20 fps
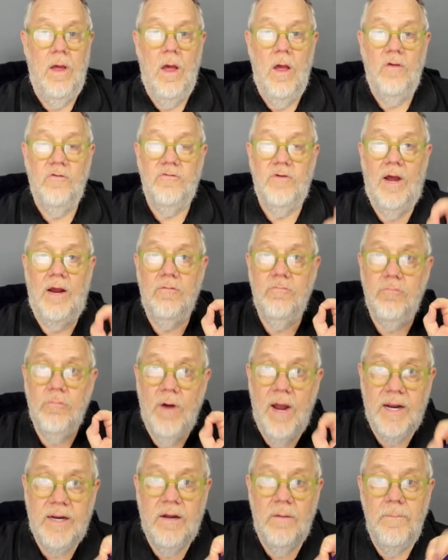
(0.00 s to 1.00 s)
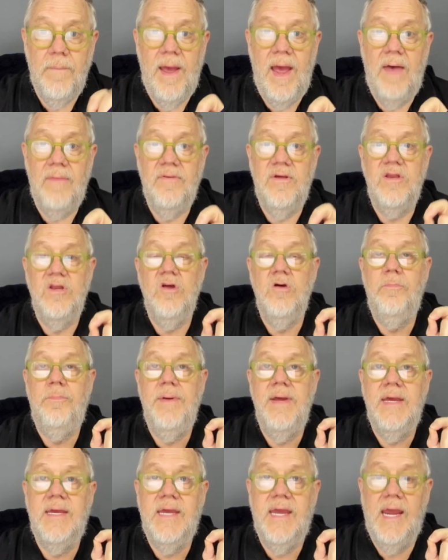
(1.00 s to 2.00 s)
So I recommend that you
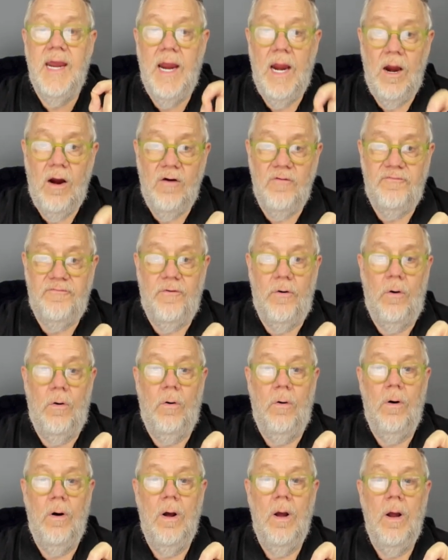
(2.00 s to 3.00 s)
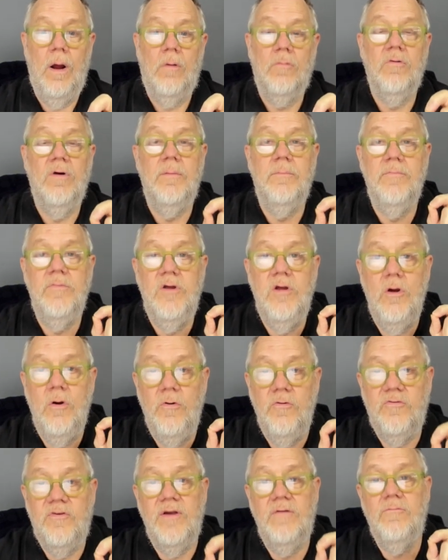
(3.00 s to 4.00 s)
be careful re
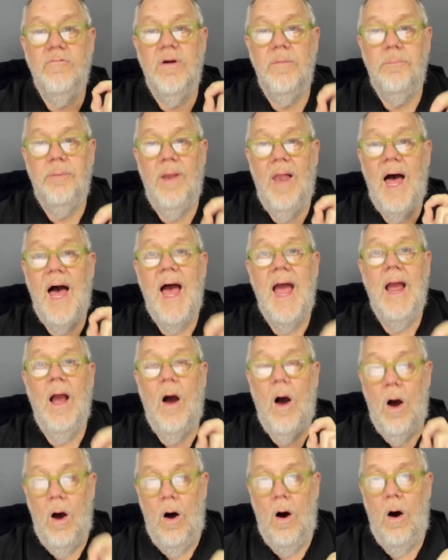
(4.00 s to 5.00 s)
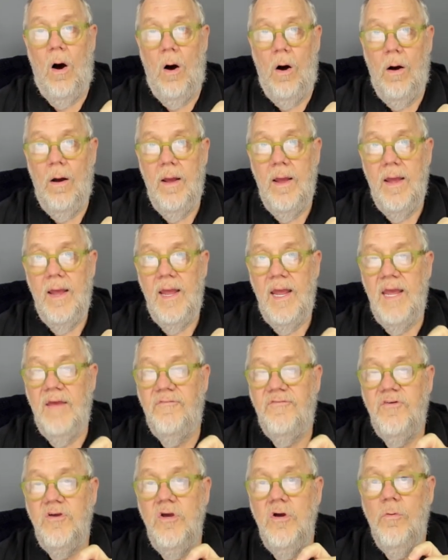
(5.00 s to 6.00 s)
using reply all
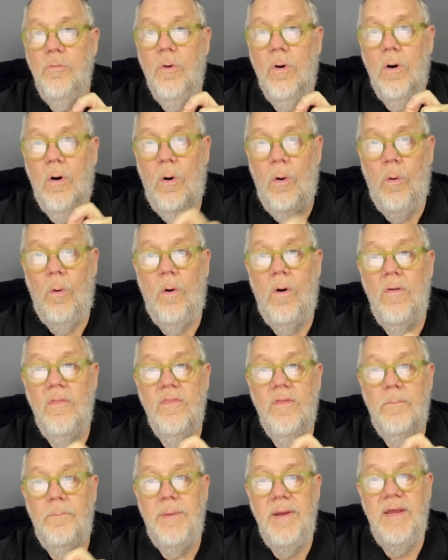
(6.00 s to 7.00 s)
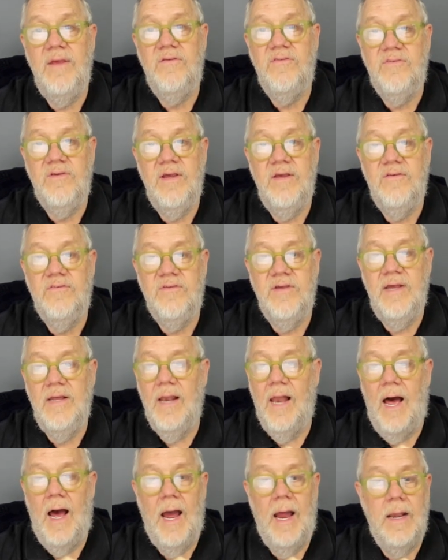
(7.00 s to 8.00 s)
if you were on the BCC
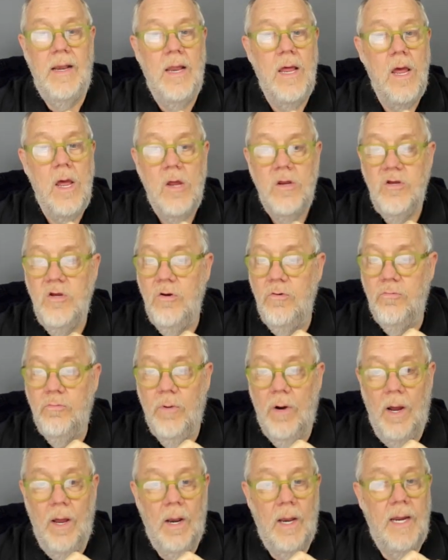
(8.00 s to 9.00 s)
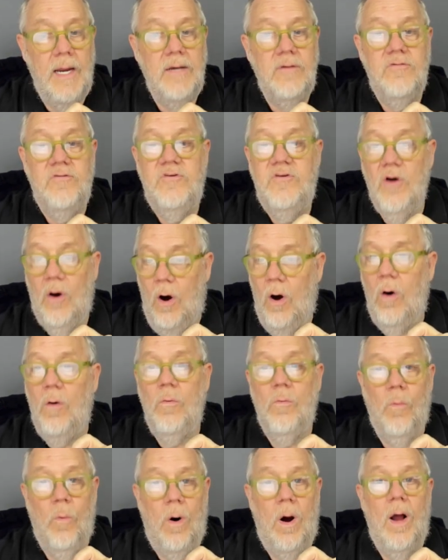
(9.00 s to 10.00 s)
line you really
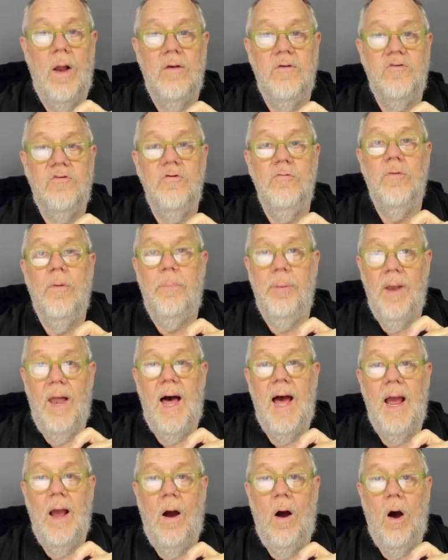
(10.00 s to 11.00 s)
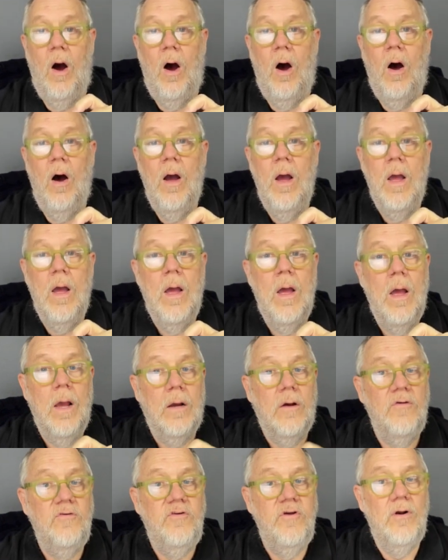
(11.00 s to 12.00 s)
don't want to reply all
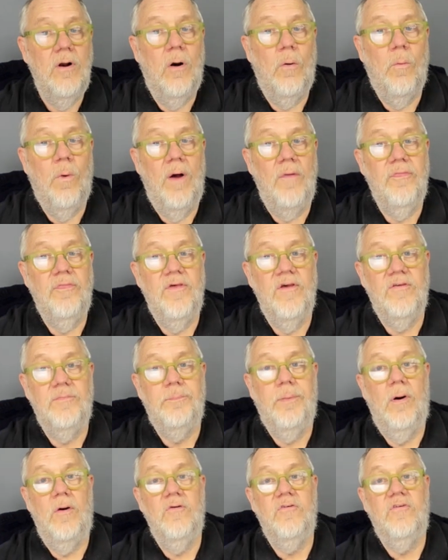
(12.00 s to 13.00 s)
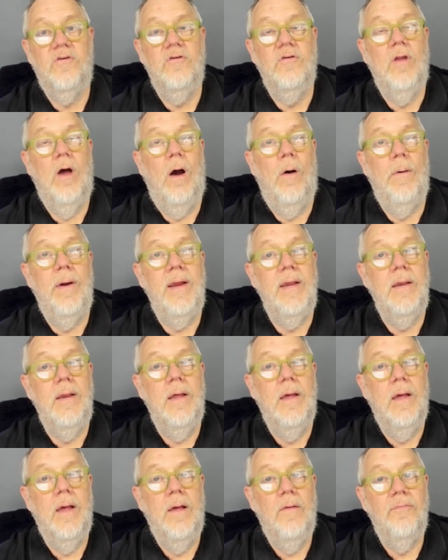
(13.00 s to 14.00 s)
because you don't want this person
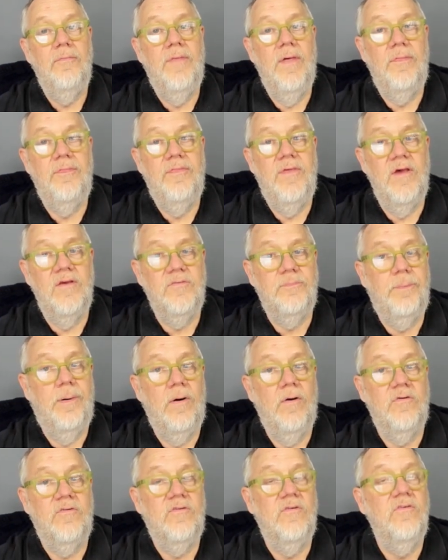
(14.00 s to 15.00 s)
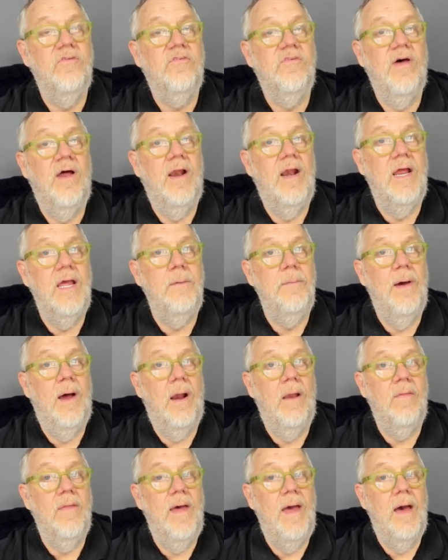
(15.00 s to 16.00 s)
knowing that this person sent an
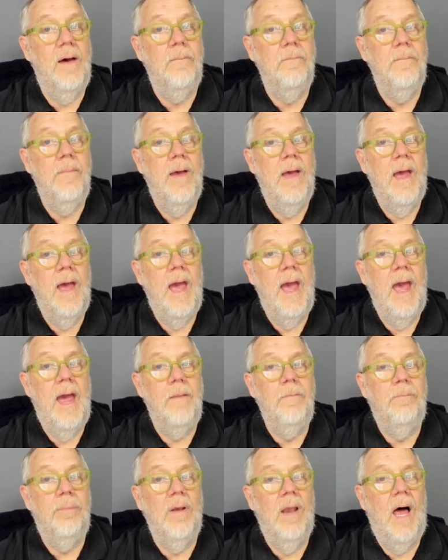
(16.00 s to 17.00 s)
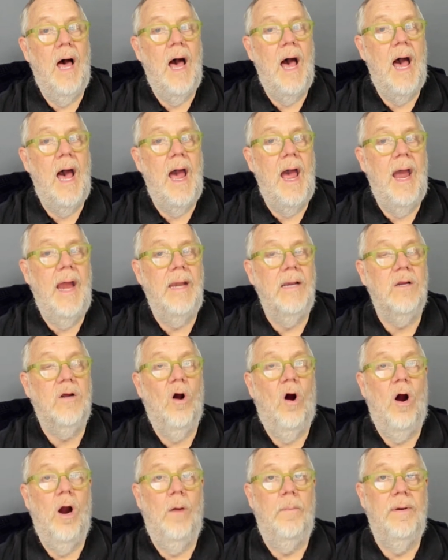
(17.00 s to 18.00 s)
email to them and blind
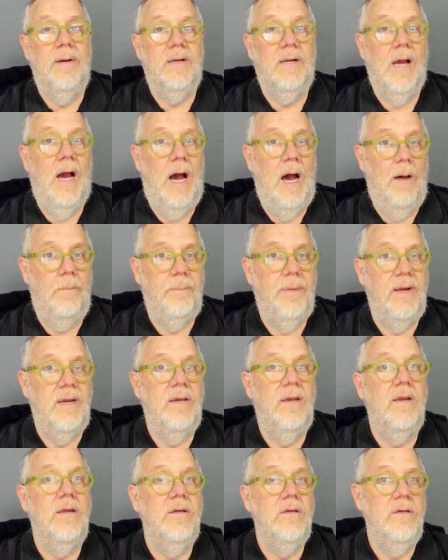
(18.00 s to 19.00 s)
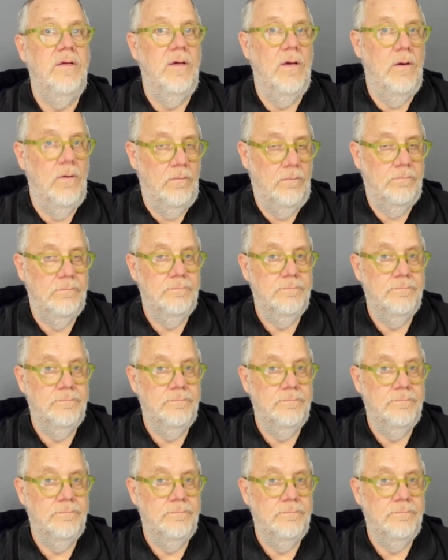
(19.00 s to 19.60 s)
carbon copied you.